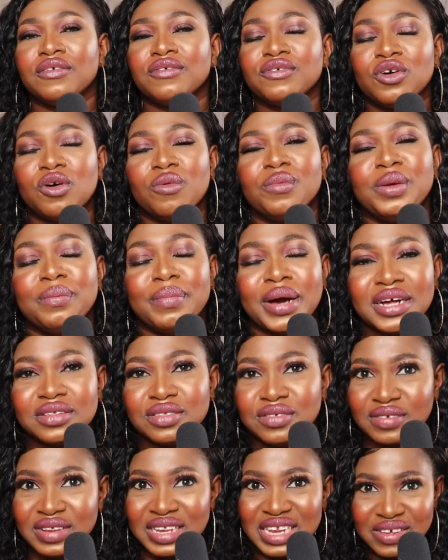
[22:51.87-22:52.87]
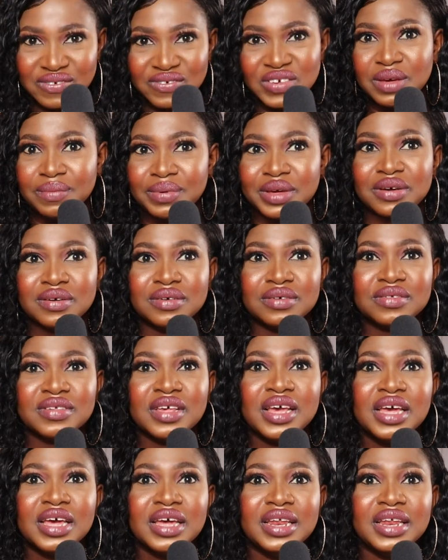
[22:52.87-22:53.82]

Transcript: of coming back to live here, because